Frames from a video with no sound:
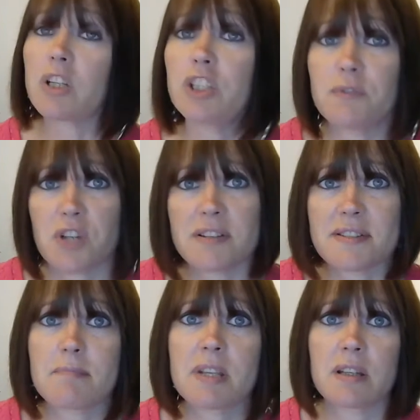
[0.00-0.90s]
You've done
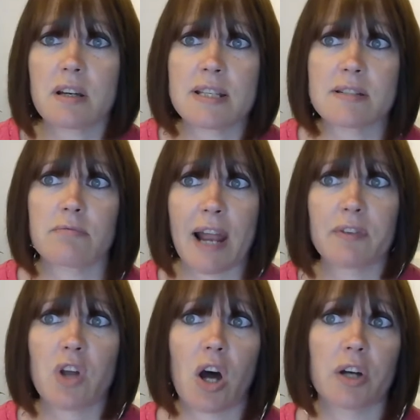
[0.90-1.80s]
something that is
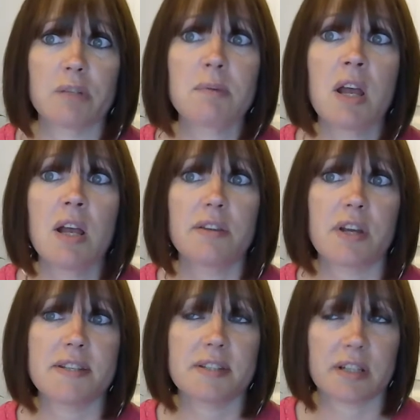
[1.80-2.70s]
around the home
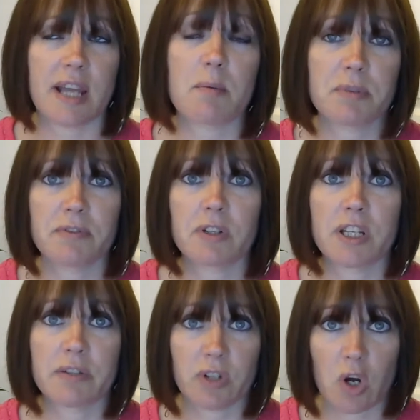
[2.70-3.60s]
that is going to help you feel
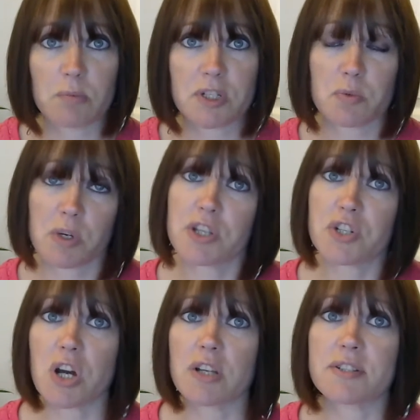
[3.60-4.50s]
like you've accomplished one of the
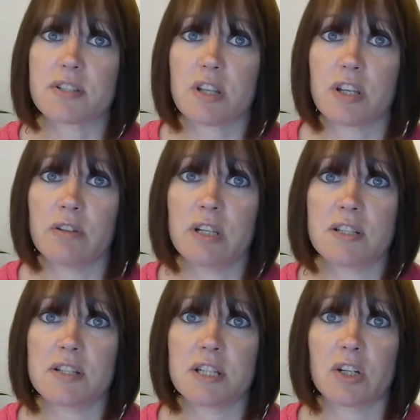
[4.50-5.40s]
tasks that you
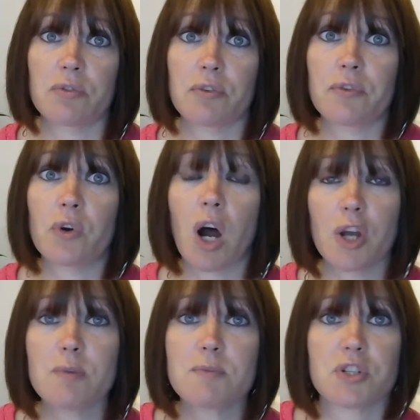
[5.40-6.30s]
need to tick off of your
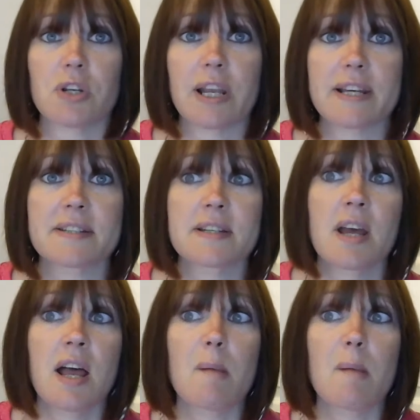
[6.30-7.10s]
home to-do list.